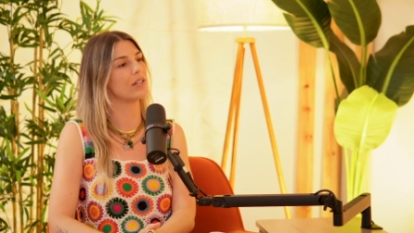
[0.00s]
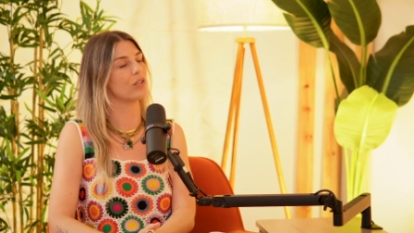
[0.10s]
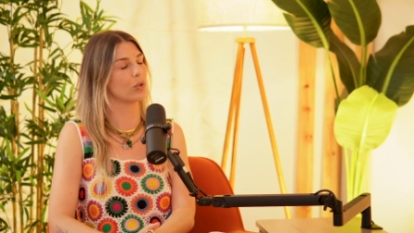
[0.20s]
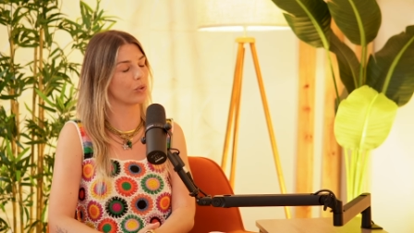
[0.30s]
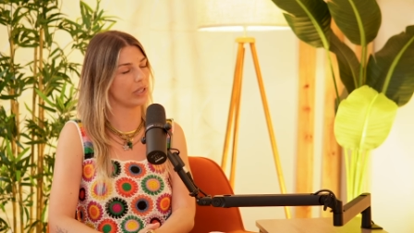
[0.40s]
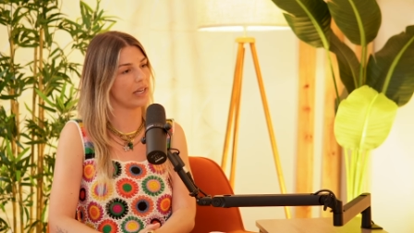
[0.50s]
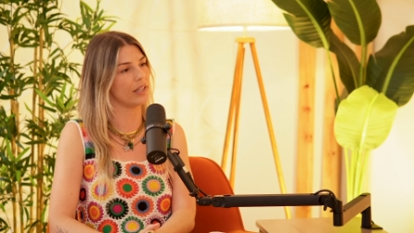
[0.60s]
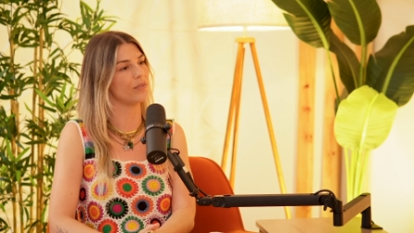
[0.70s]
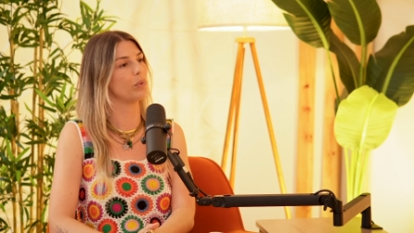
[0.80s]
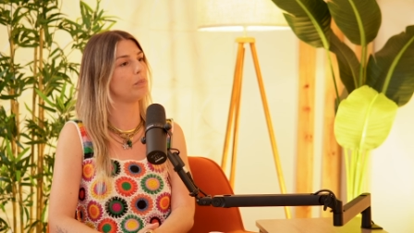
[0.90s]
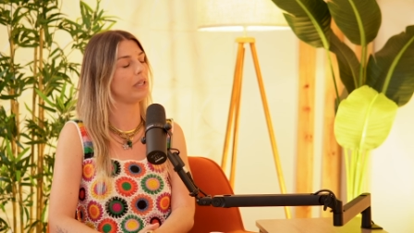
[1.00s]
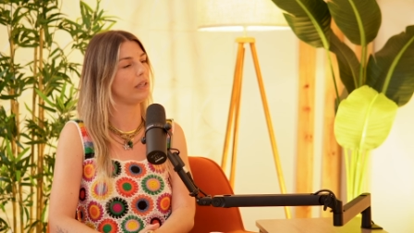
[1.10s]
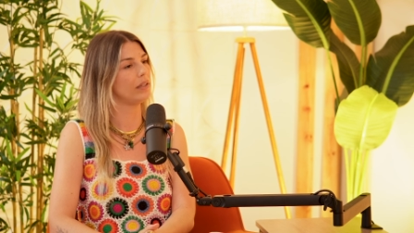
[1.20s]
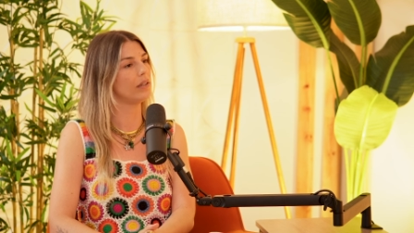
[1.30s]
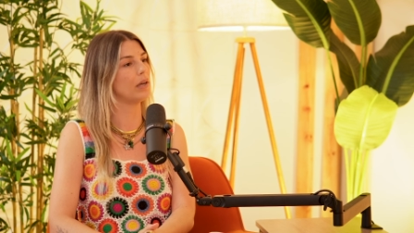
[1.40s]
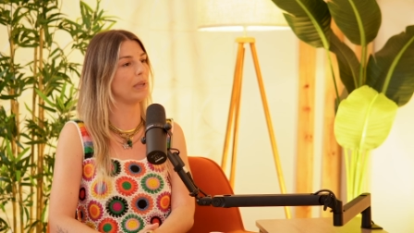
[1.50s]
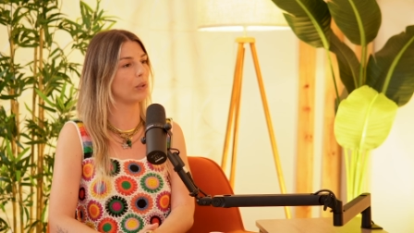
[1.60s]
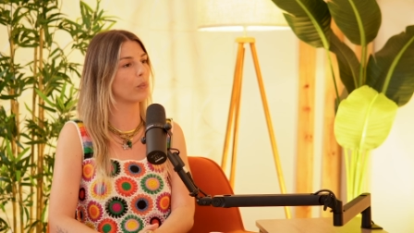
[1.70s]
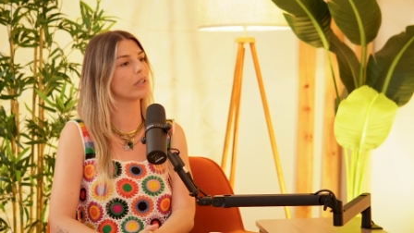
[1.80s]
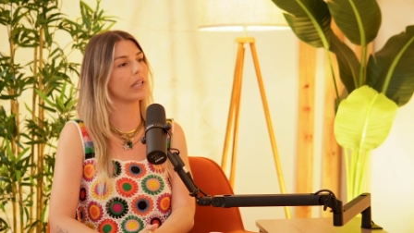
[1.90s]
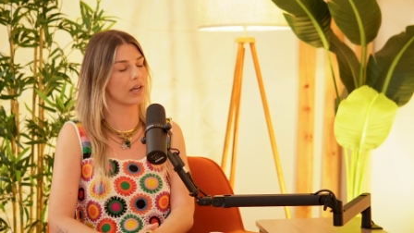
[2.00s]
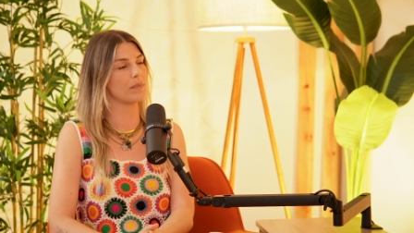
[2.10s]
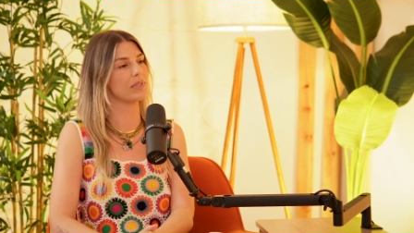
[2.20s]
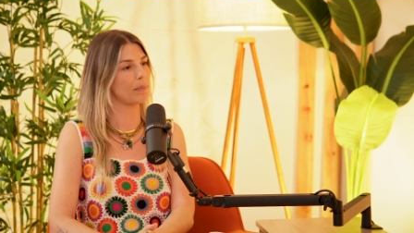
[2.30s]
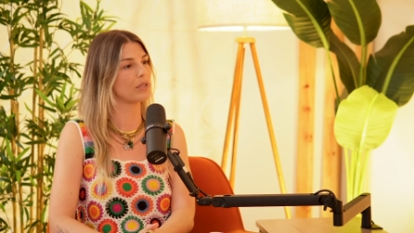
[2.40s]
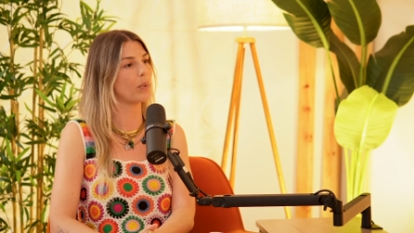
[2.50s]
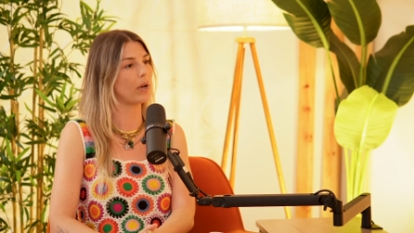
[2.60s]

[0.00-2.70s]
So creative would be a big word that comes up as